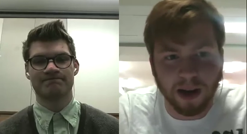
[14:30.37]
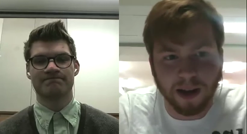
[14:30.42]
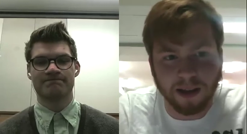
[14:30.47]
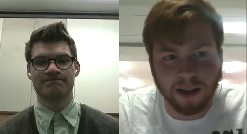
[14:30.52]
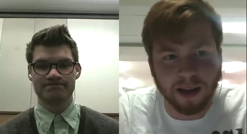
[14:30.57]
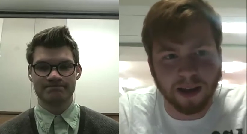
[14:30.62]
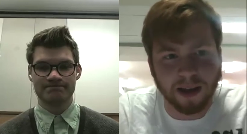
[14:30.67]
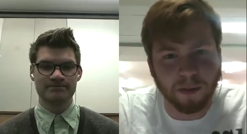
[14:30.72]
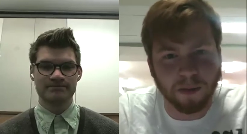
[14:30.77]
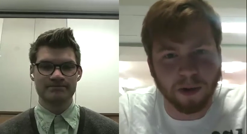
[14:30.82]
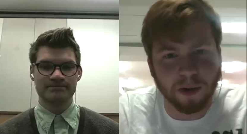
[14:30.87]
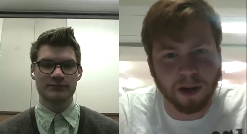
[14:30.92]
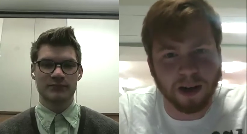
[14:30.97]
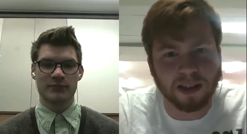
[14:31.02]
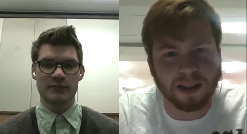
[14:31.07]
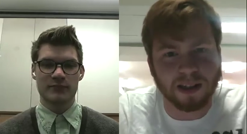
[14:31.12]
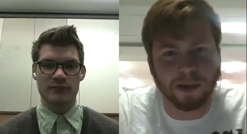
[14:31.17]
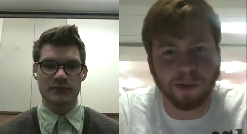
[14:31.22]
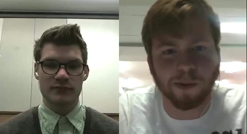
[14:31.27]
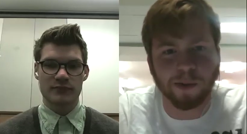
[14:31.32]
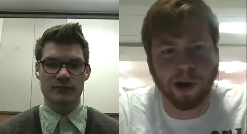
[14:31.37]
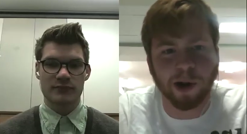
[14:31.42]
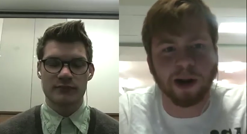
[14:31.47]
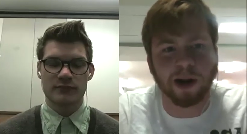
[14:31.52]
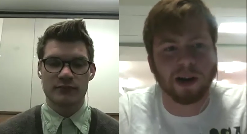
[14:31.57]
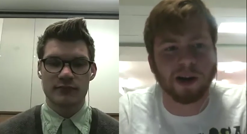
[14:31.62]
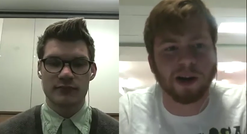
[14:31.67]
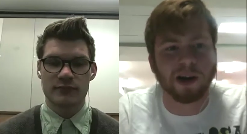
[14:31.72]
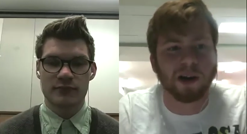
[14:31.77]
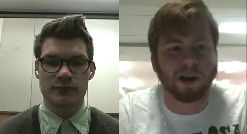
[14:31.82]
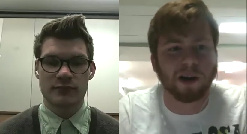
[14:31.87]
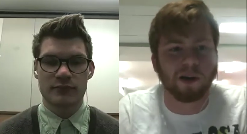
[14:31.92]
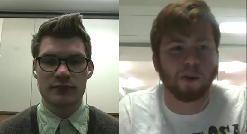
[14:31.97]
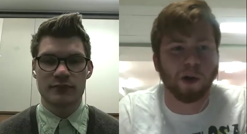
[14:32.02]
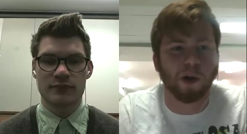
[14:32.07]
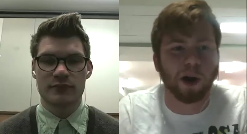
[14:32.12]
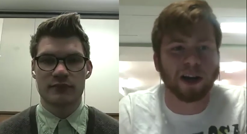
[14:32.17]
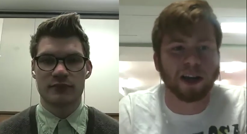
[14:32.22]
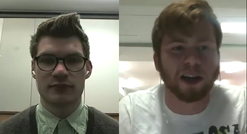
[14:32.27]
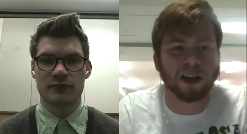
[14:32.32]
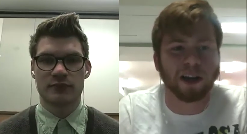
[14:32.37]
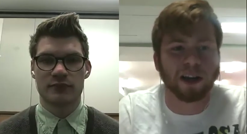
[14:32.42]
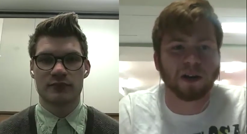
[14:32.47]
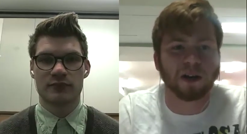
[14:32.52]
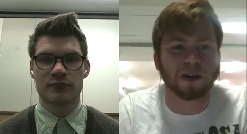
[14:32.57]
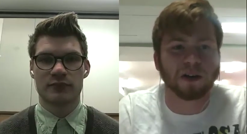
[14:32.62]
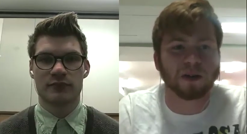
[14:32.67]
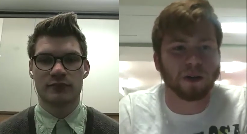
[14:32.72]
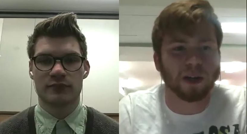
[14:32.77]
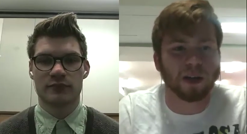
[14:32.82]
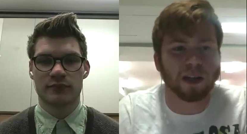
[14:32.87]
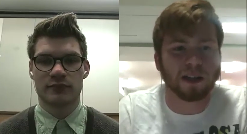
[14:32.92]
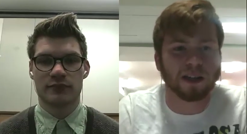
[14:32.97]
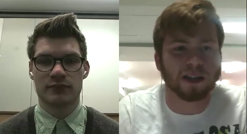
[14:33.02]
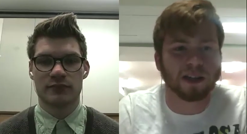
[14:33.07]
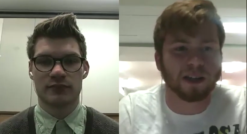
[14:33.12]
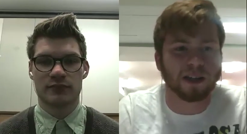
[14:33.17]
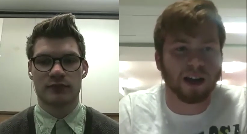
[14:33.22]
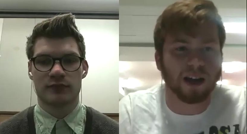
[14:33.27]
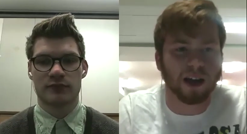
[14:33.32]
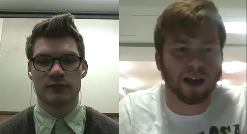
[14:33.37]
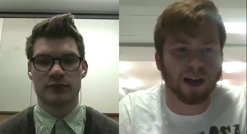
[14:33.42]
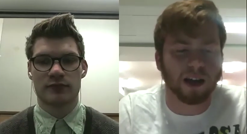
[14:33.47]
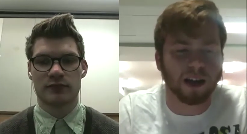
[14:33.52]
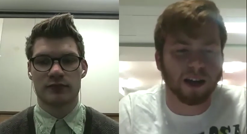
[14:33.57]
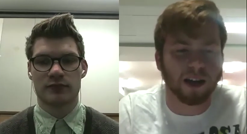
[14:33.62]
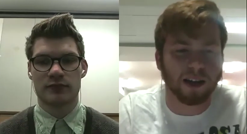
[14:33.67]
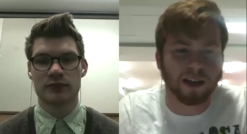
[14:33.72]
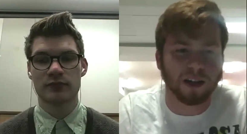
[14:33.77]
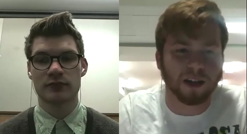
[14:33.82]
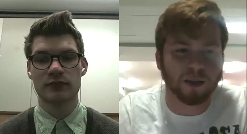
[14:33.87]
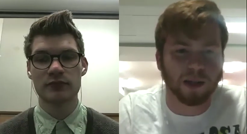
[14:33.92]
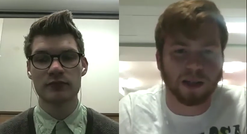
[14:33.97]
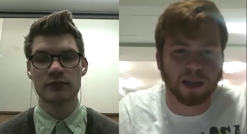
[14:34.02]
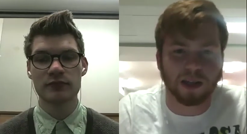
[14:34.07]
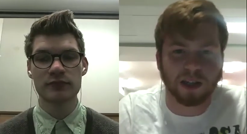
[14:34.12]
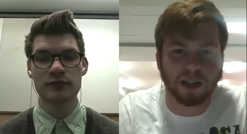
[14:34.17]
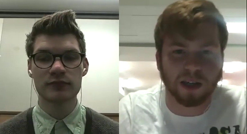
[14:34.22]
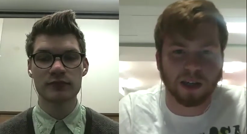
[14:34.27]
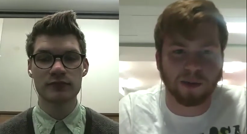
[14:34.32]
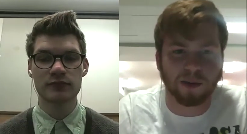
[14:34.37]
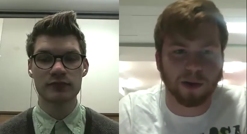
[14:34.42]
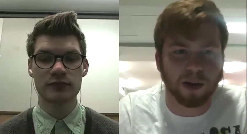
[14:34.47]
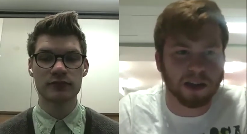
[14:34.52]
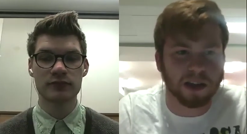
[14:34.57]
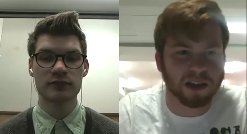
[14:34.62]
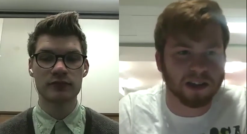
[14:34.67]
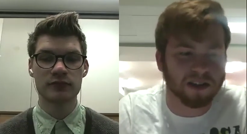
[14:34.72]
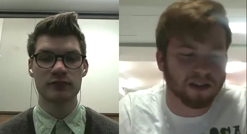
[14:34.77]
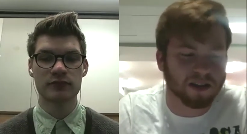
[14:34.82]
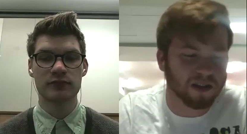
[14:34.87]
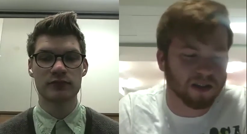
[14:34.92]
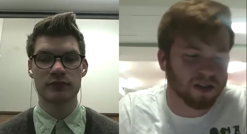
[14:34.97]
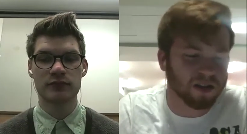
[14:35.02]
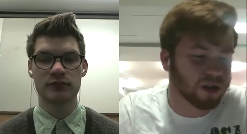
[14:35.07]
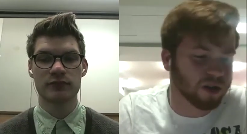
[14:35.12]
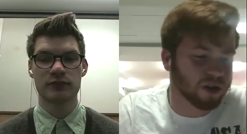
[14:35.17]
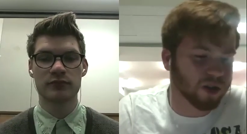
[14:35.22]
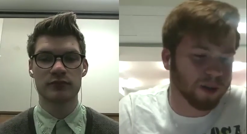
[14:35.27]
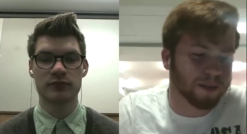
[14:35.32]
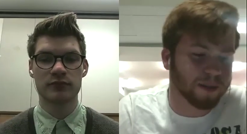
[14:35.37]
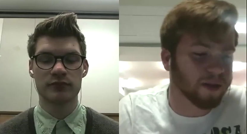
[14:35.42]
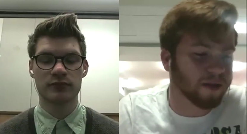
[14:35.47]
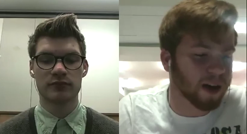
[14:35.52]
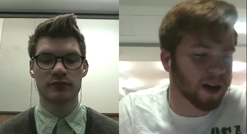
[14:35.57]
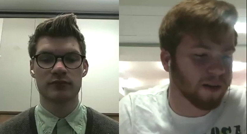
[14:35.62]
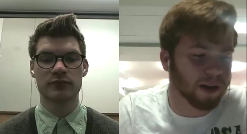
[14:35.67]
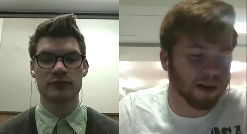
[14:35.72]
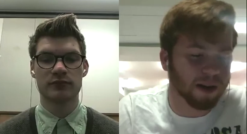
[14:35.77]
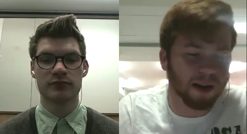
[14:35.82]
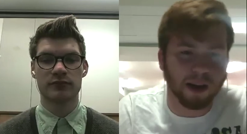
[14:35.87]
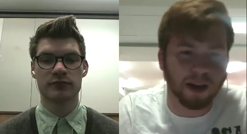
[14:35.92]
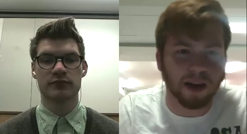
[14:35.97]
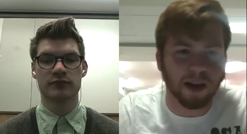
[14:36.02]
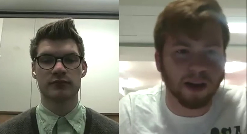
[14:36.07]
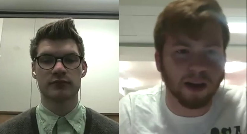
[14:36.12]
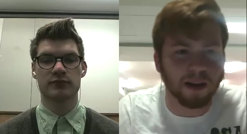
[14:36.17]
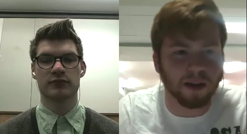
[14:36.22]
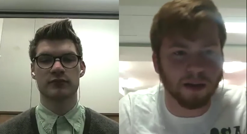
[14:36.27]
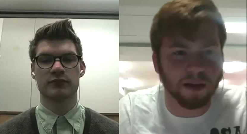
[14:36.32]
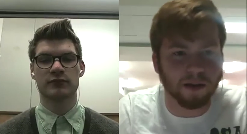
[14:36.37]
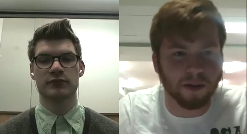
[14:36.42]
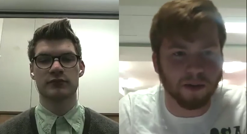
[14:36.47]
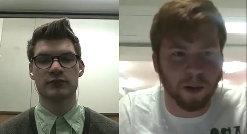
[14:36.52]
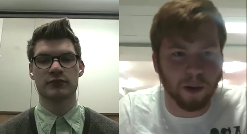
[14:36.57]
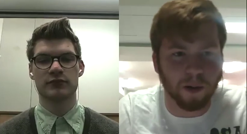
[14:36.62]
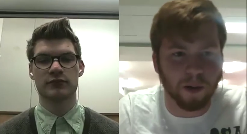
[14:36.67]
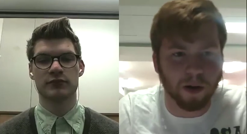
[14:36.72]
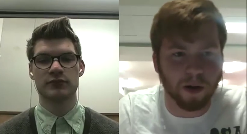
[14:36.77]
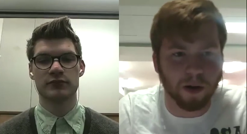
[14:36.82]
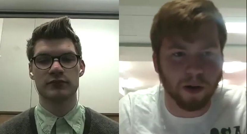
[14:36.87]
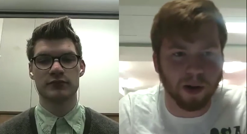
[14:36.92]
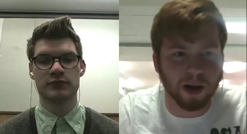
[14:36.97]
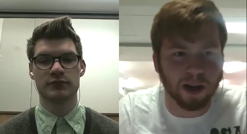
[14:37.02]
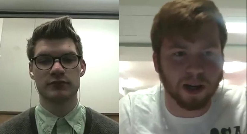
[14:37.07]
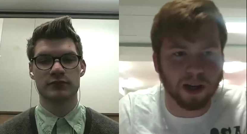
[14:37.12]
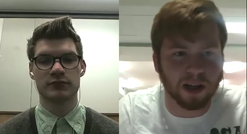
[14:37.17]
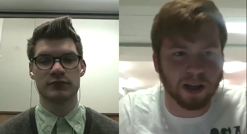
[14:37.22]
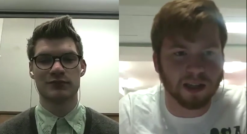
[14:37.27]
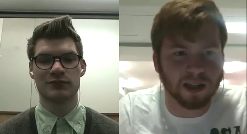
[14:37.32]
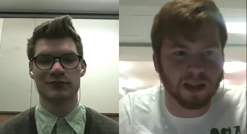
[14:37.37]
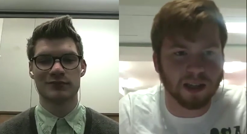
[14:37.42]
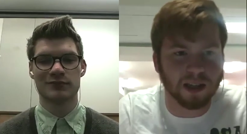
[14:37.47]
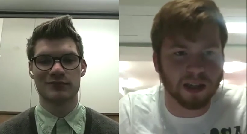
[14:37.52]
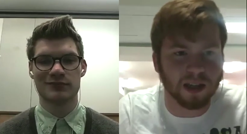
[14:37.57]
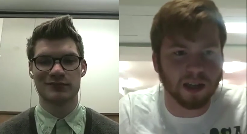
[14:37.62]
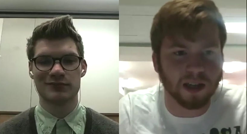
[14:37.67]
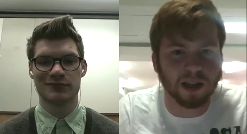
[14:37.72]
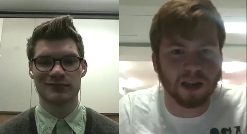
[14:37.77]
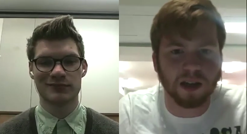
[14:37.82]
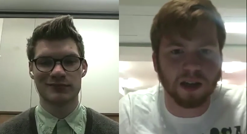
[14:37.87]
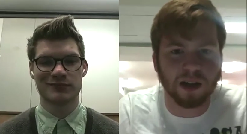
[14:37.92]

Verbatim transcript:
Speaker 1: I think we're going to see where where he goes when he's uh, in this position, where he's stripped of everything in the throne room, and he needs to